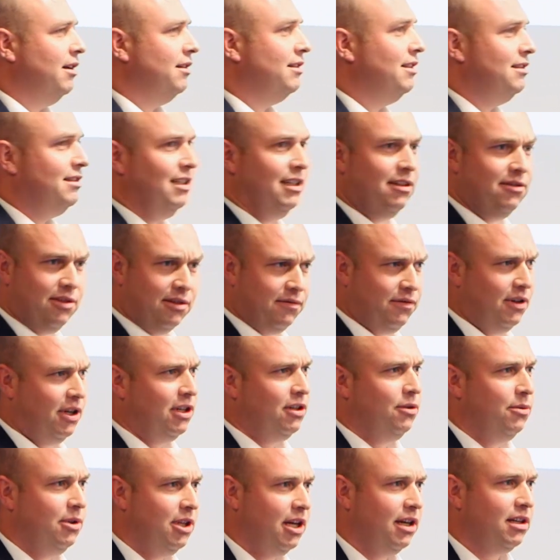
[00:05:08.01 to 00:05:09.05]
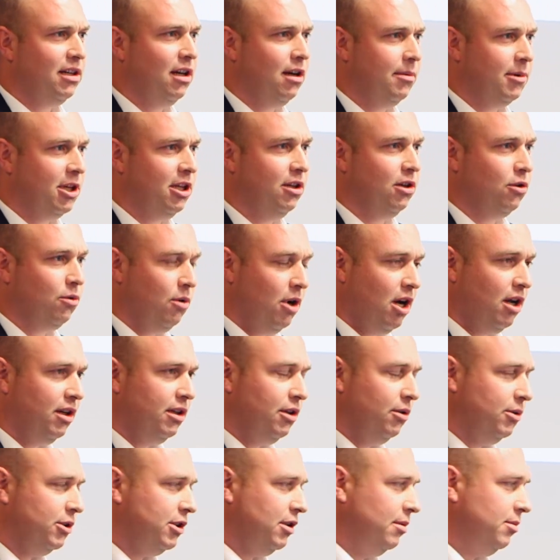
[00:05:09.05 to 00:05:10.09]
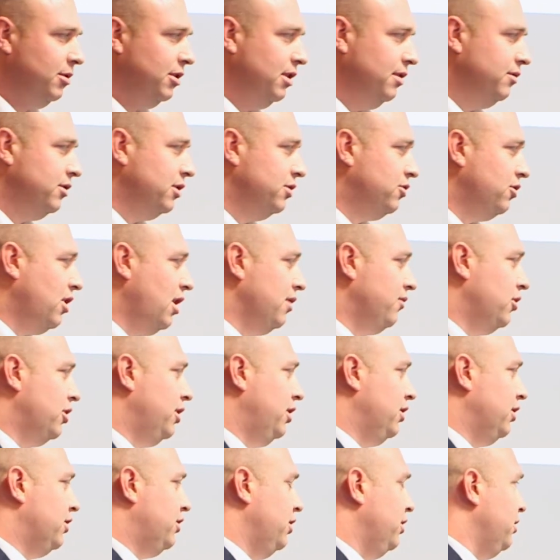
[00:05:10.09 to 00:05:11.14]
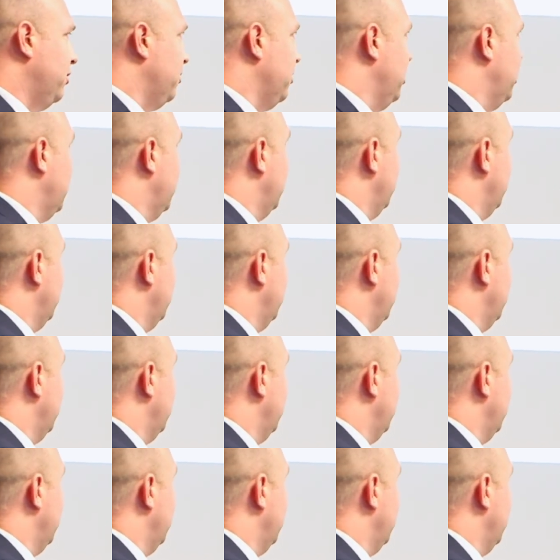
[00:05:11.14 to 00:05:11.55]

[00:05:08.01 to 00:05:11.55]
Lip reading: to dealing, frankly, with economic inequality, which I believe is a driver here too,